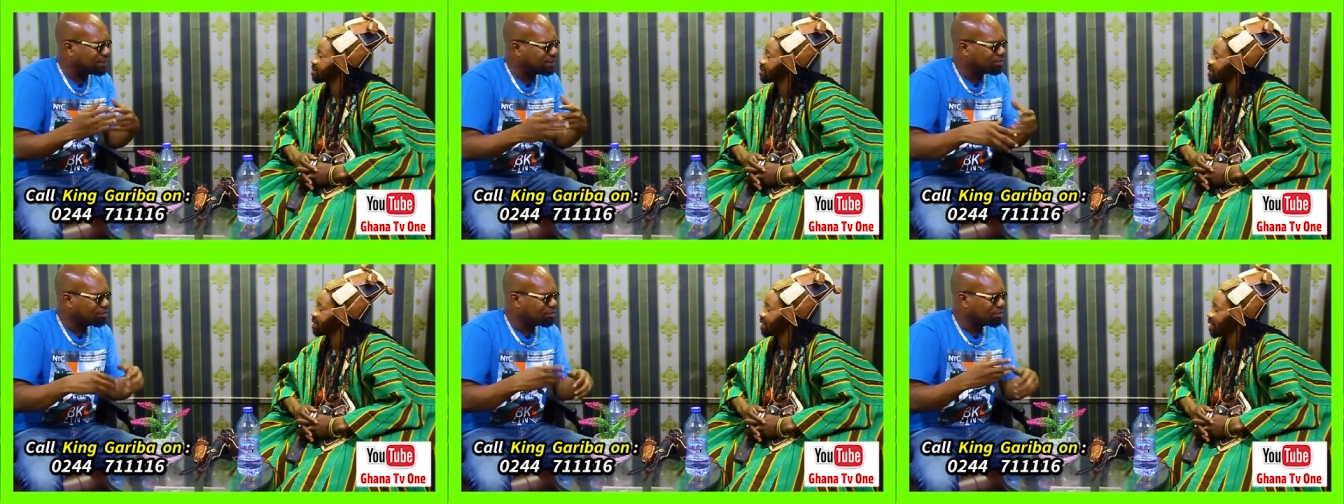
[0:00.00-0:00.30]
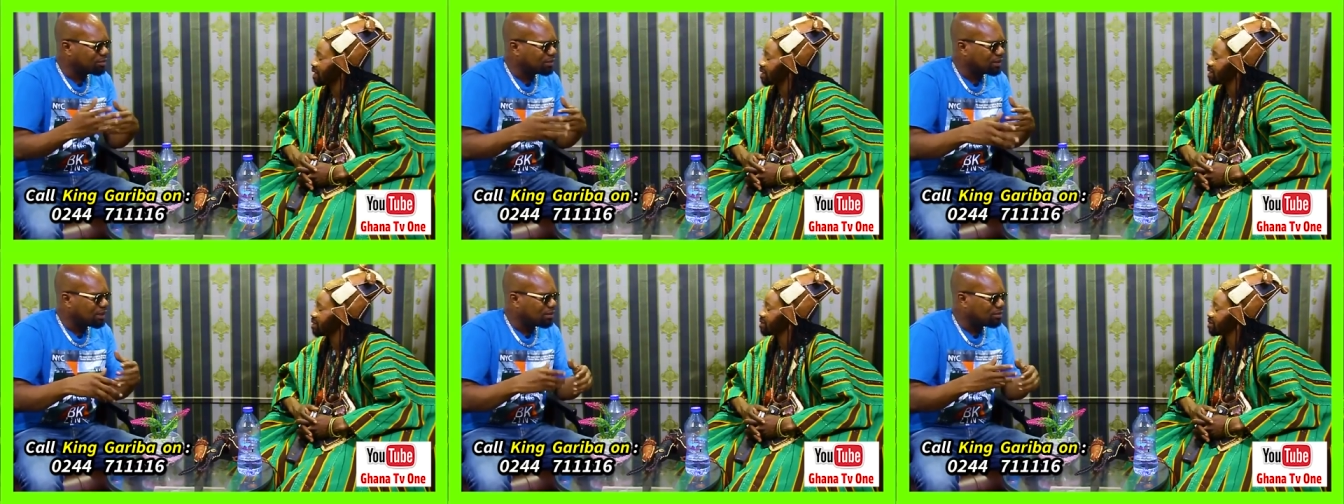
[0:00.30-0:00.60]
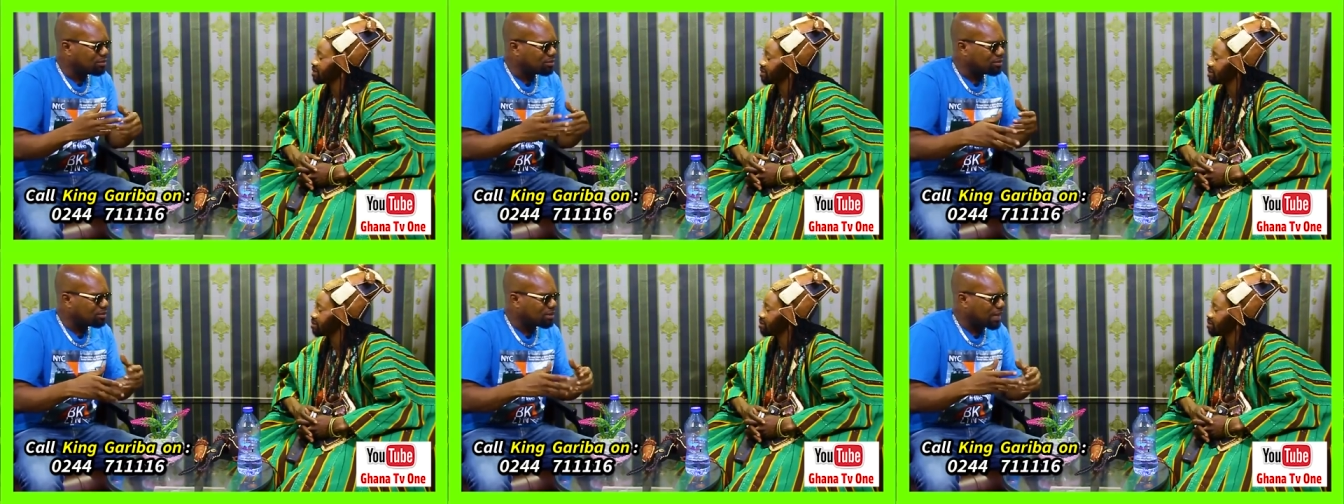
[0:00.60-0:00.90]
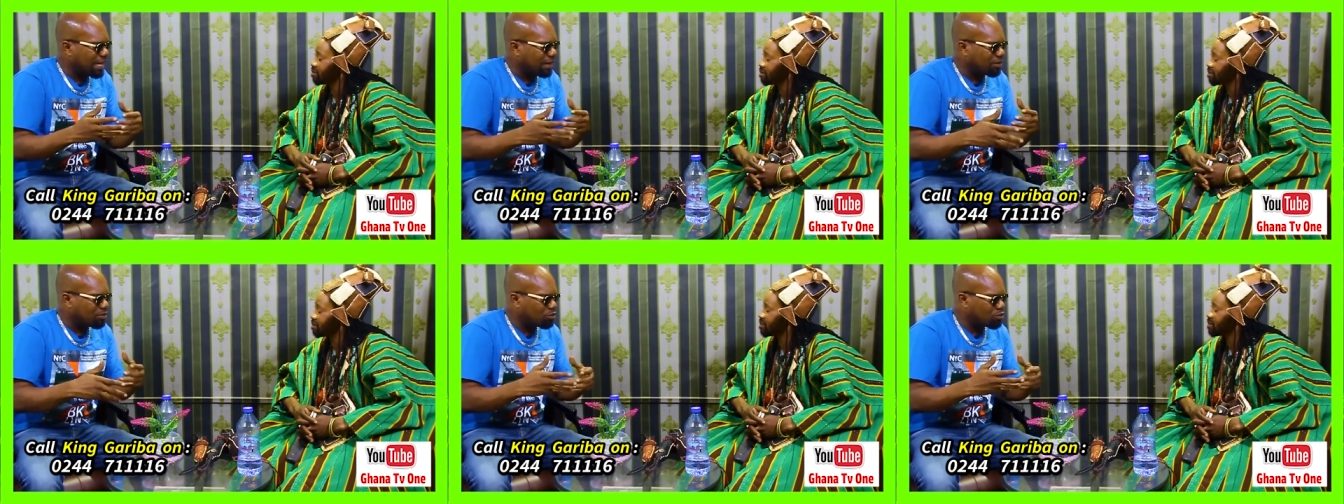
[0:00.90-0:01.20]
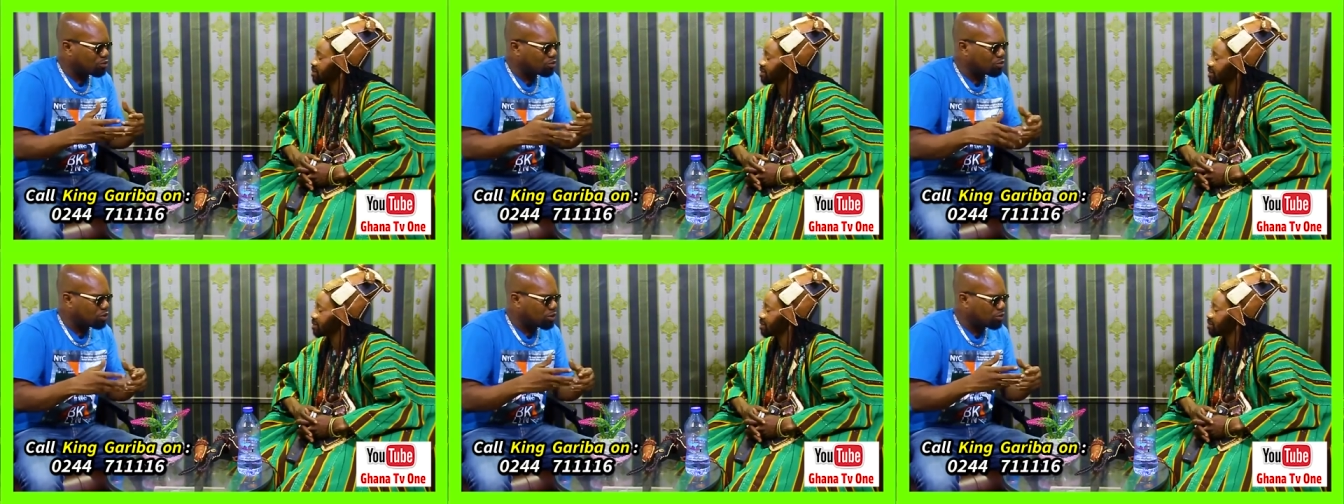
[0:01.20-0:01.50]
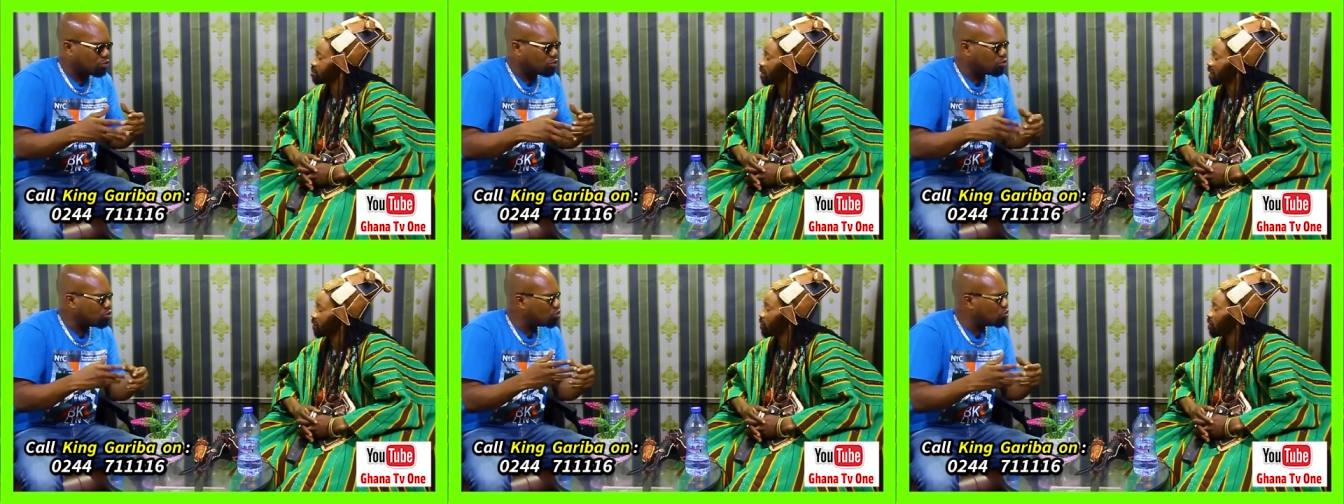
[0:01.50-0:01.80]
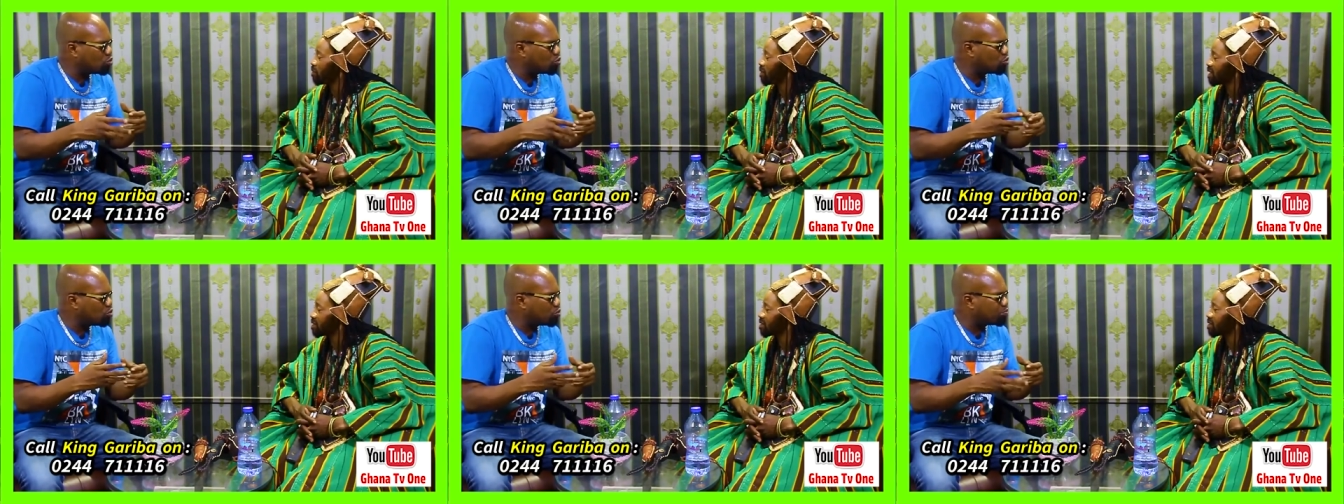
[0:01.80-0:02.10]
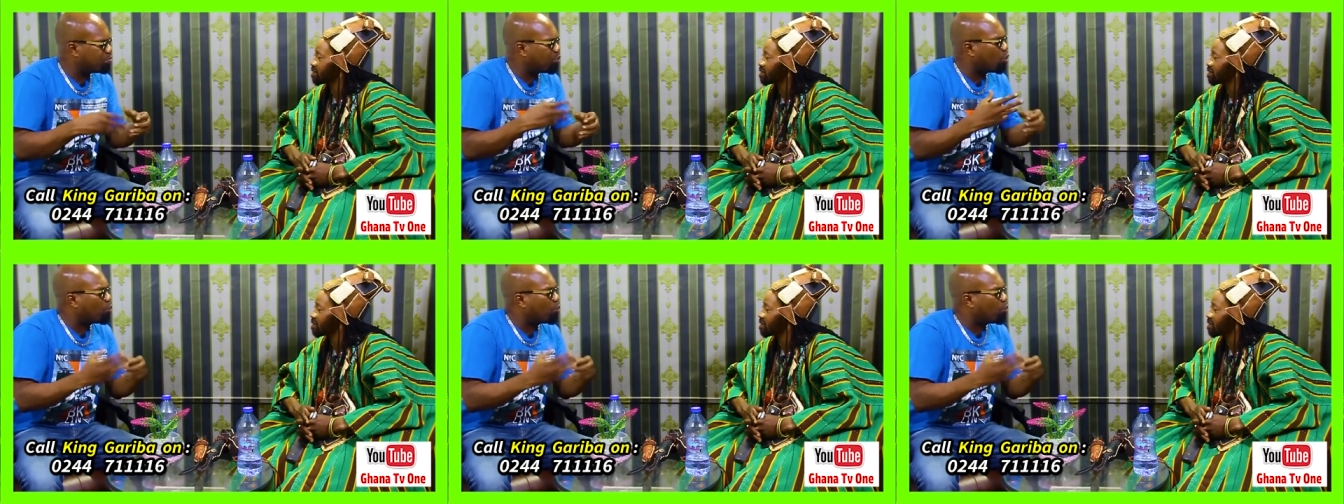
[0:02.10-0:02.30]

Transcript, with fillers: Yeah, like performances.